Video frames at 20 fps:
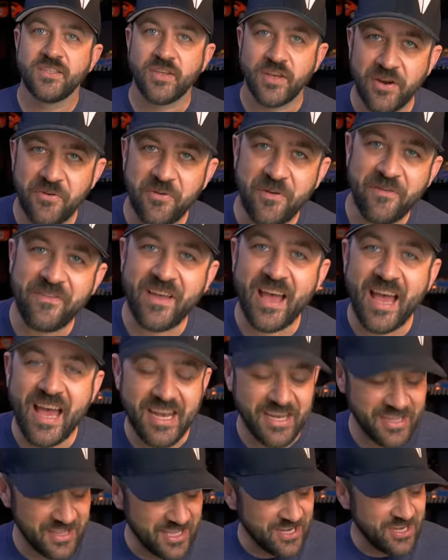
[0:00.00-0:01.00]
So here we've
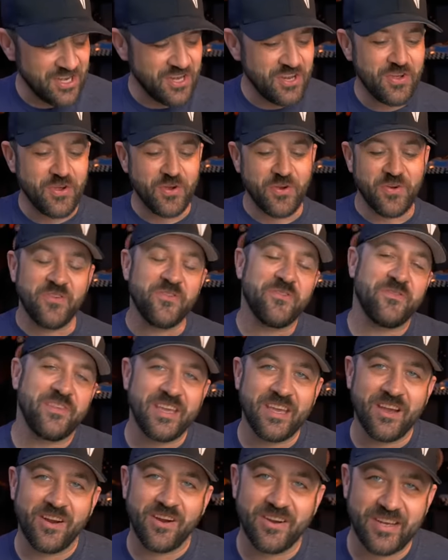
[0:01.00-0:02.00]
got the new
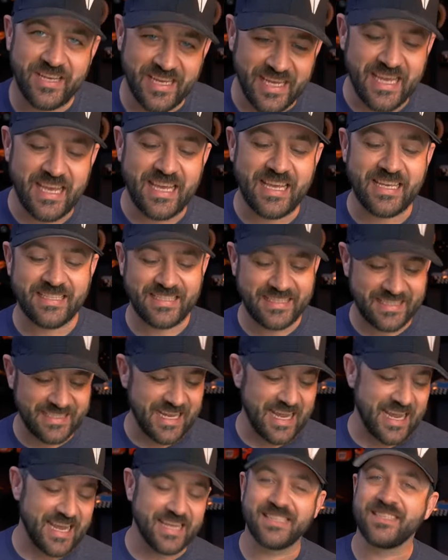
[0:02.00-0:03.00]
VRD
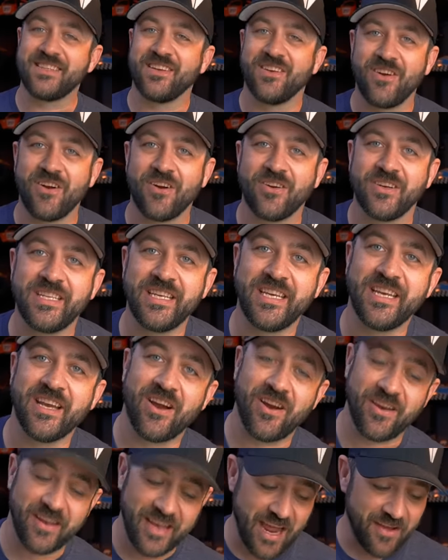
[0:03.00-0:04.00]
Stance
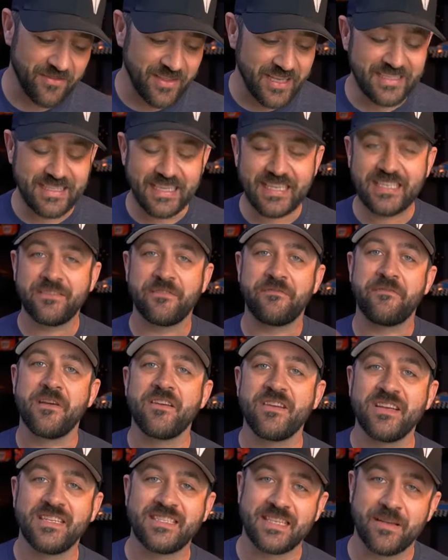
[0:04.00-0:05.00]
RTR. Now, this is
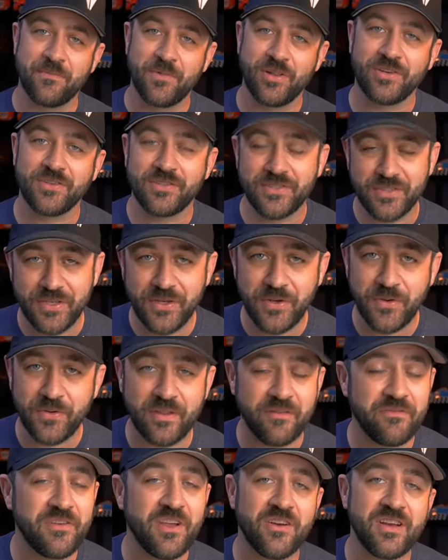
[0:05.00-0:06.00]
very similar to
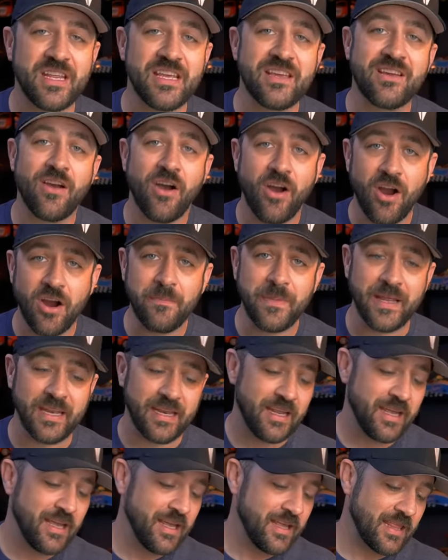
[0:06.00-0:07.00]
the VRD
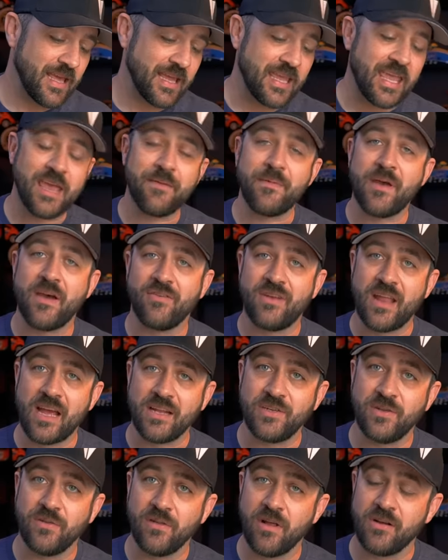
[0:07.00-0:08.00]
Carbon that came out not
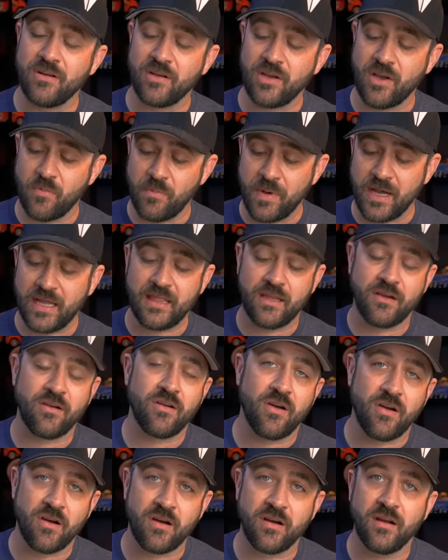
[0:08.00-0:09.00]
too long ago, but
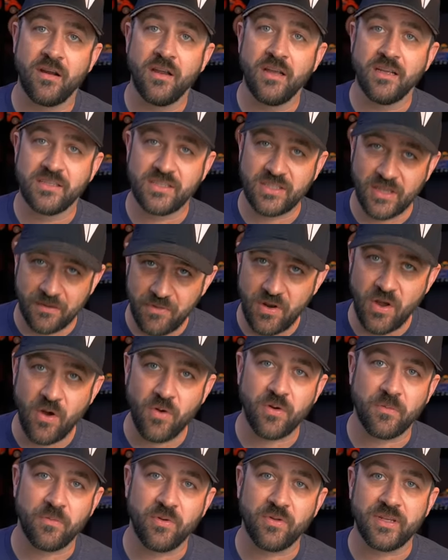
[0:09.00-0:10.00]
there are some
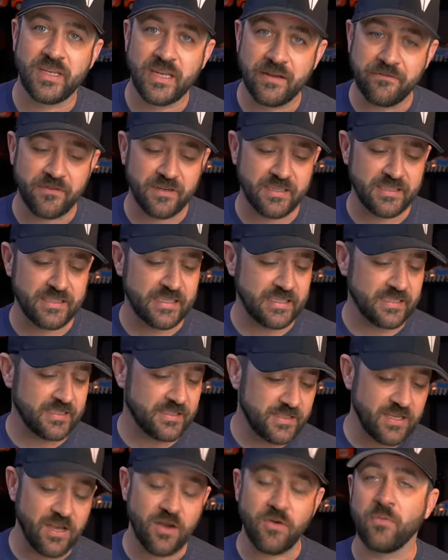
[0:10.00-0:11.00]
notable differences.
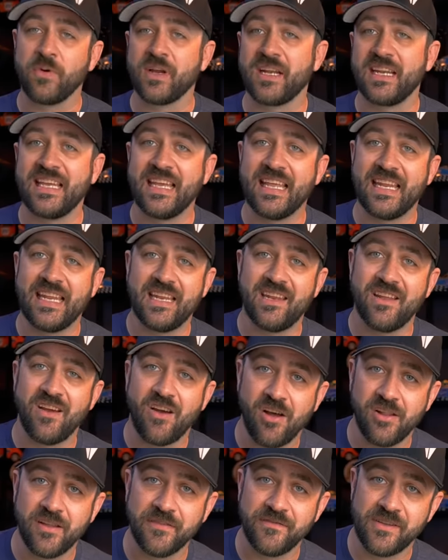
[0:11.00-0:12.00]
So we're gonna get into
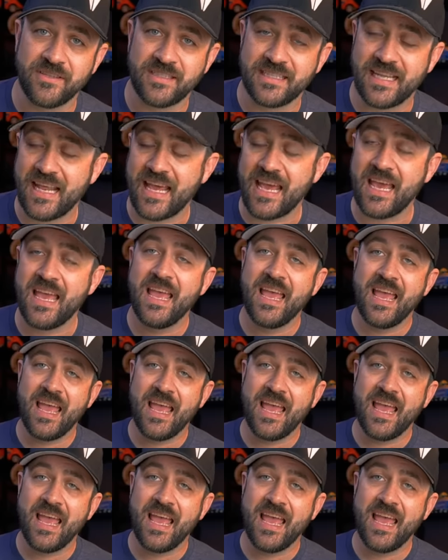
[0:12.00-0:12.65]
all of those today.